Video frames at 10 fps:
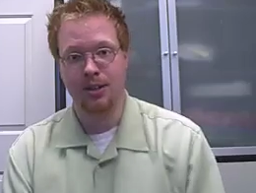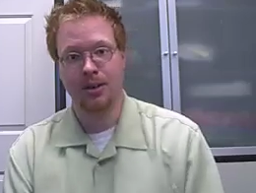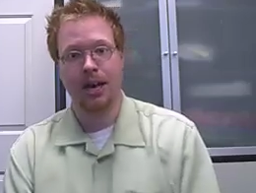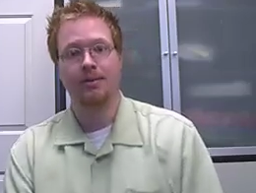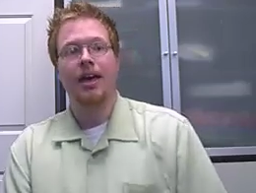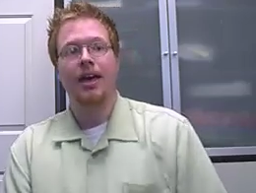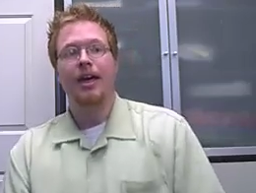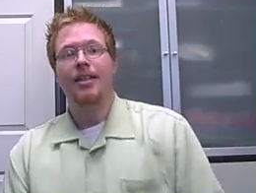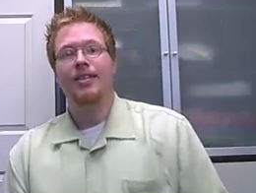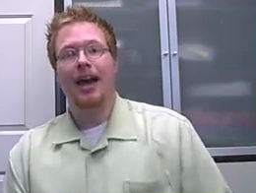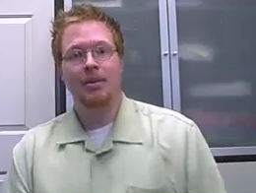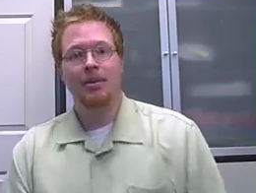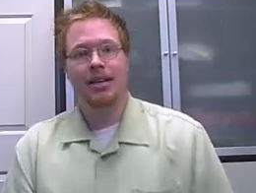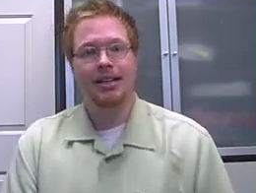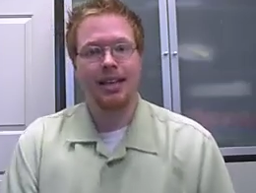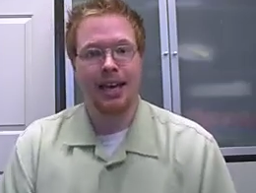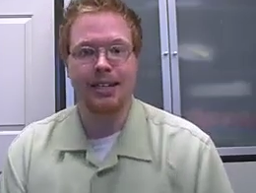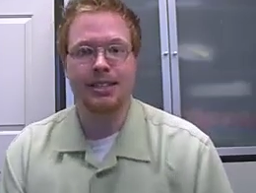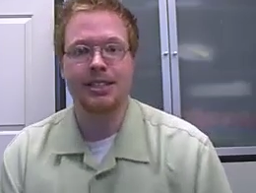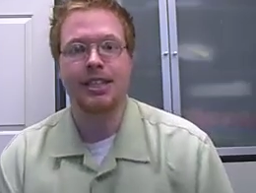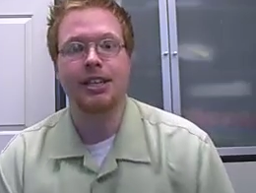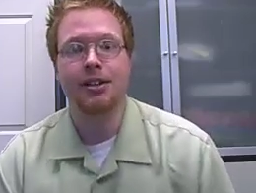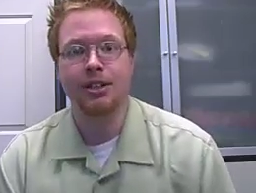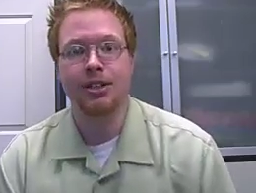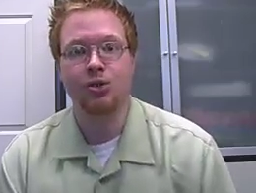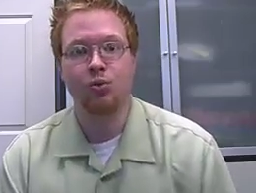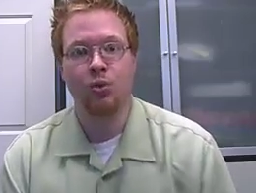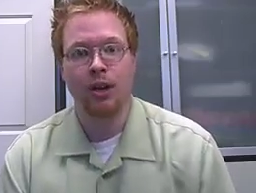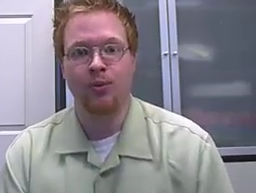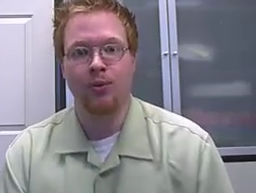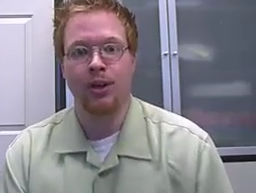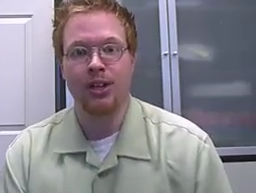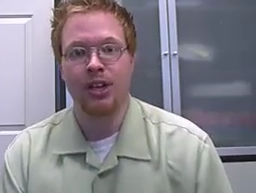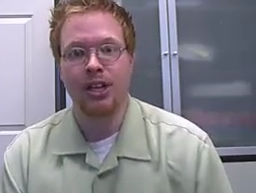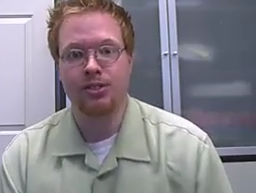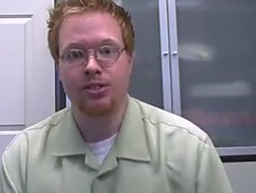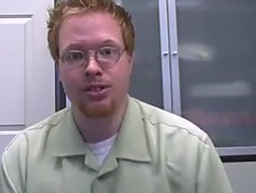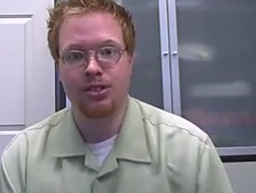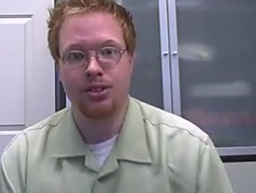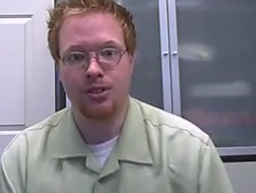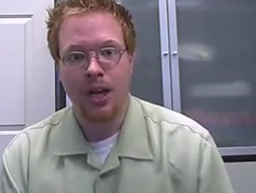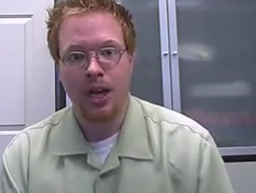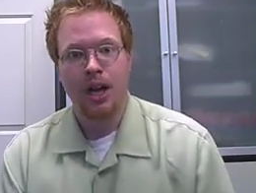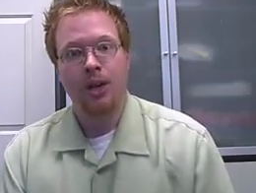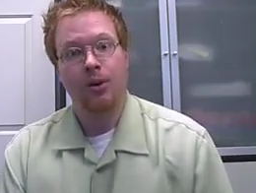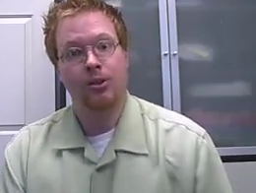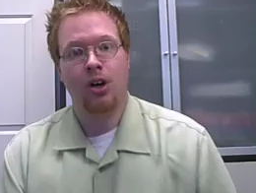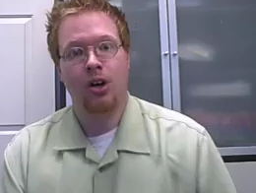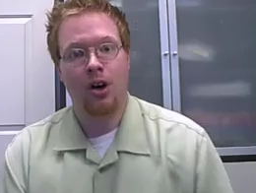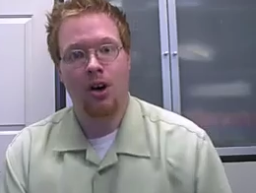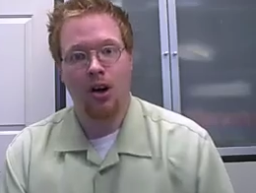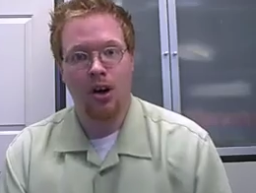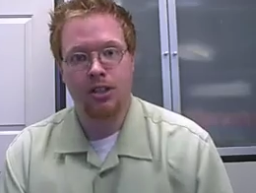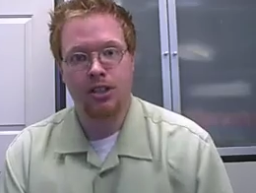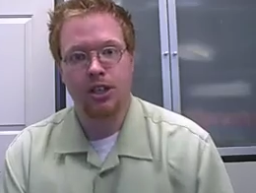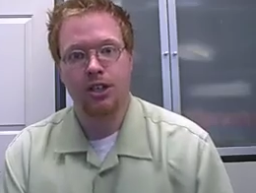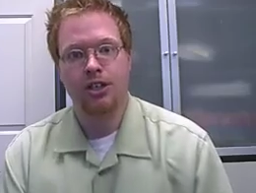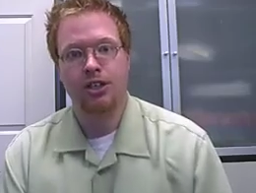Okay, that being the case, here is what we need to do. It's called